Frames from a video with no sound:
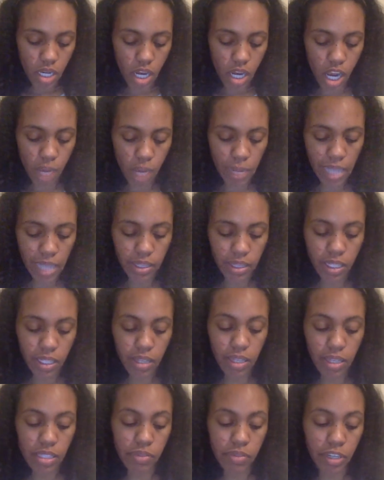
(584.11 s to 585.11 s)
I
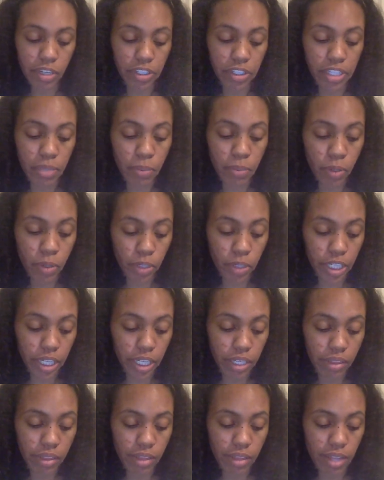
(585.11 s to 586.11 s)
think that's very
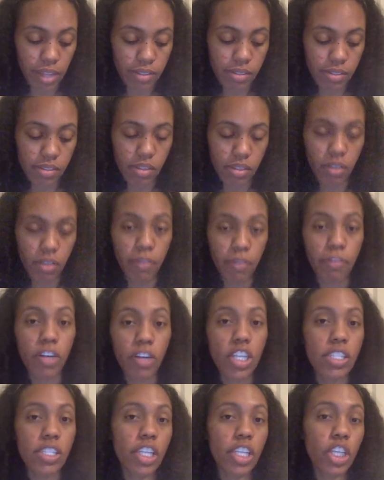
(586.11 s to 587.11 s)
important. That's the
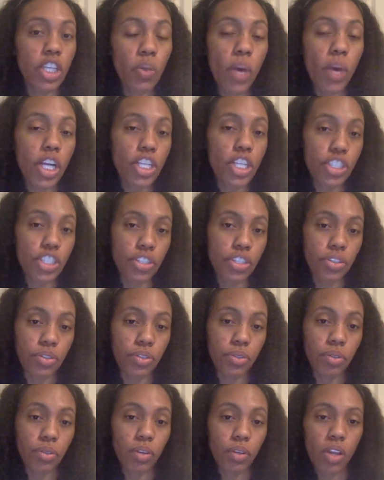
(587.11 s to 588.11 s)
first thing you want to
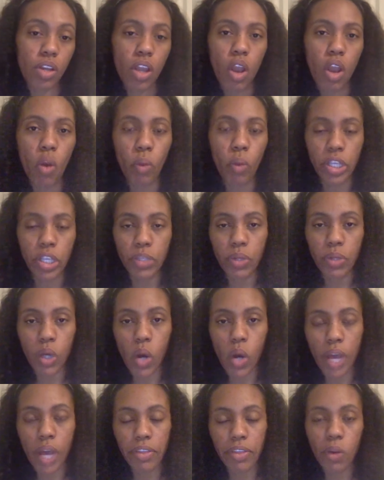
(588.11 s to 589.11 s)
do when you
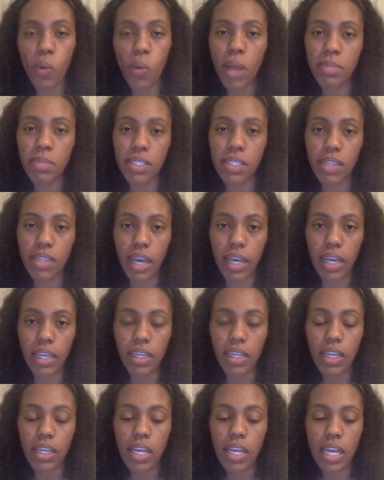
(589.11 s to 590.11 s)
go on the
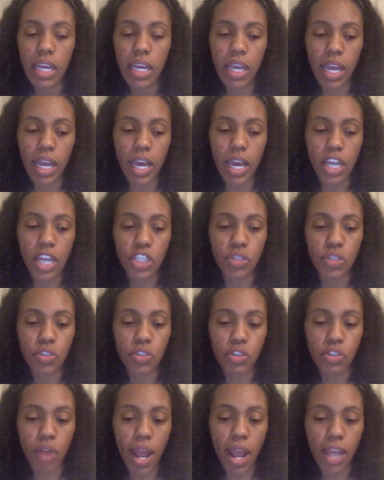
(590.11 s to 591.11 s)
website and you
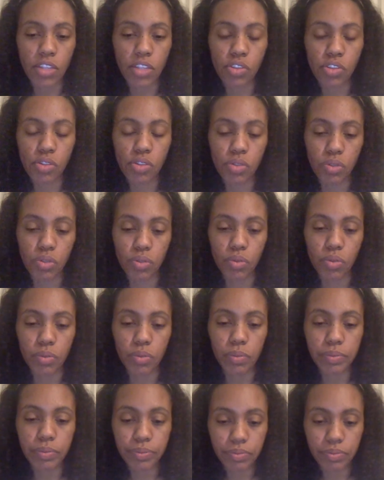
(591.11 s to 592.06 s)
try to